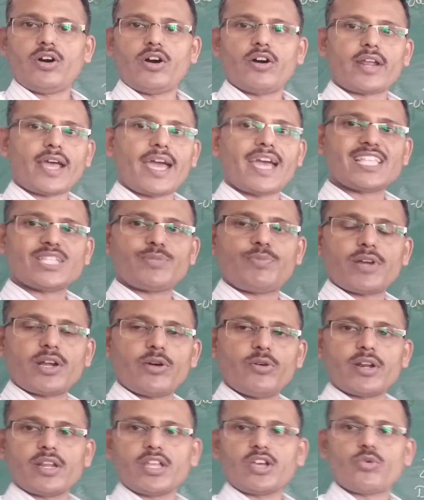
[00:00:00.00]
or as per
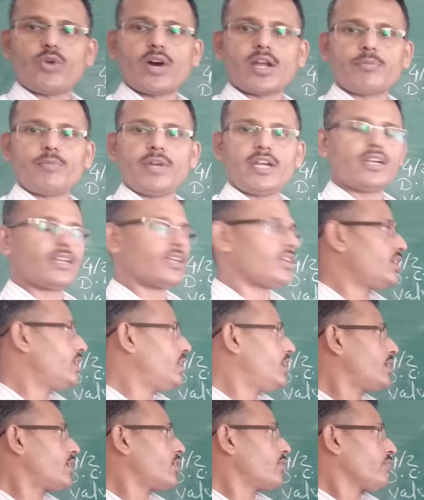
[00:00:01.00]
our requirement
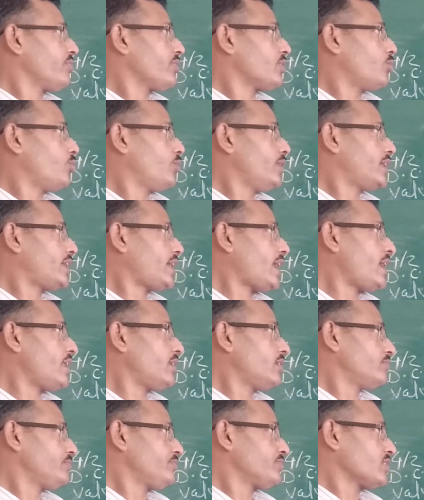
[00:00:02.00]
here we
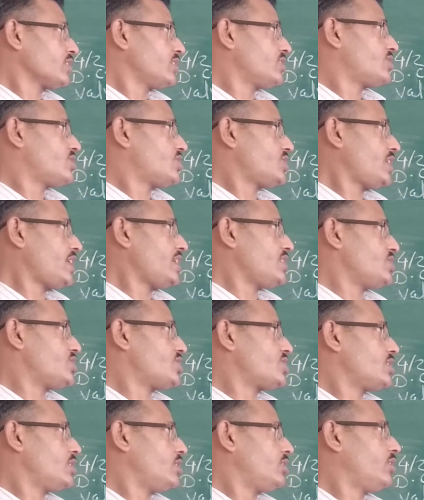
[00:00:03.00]
can
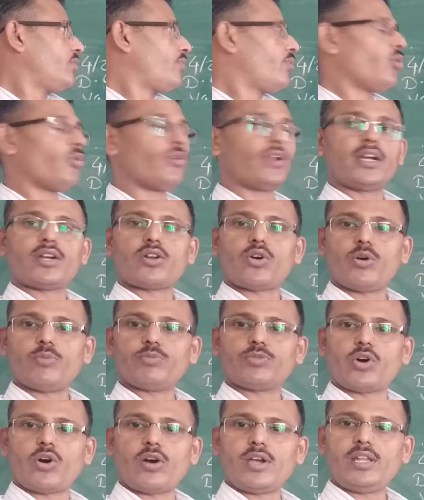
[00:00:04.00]
change the flow rate
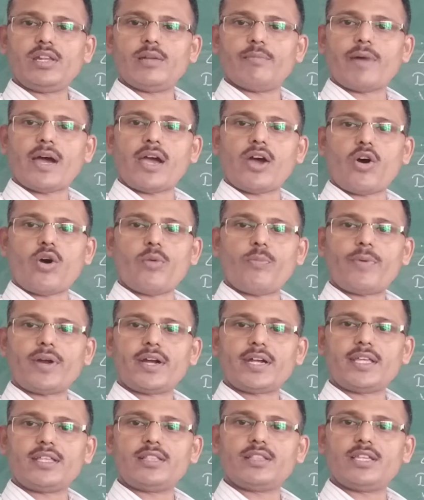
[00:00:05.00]
of the oil by
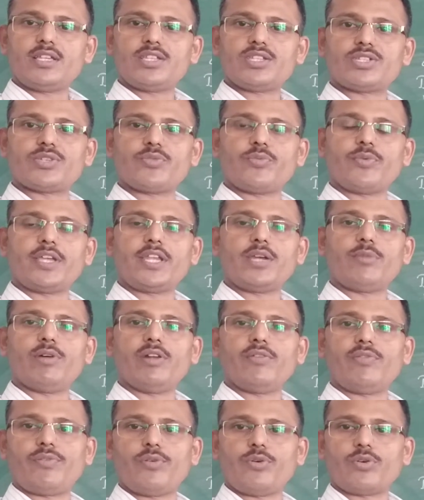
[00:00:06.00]
operating this
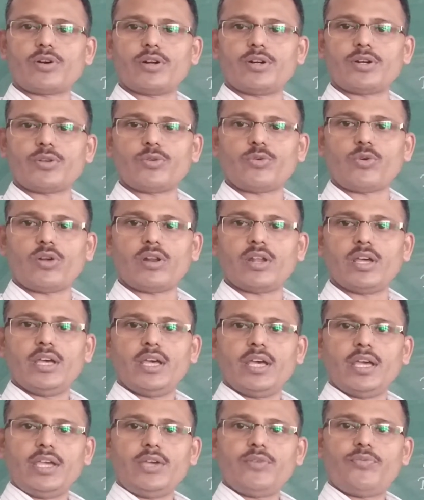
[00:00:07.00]
variable flow control valve.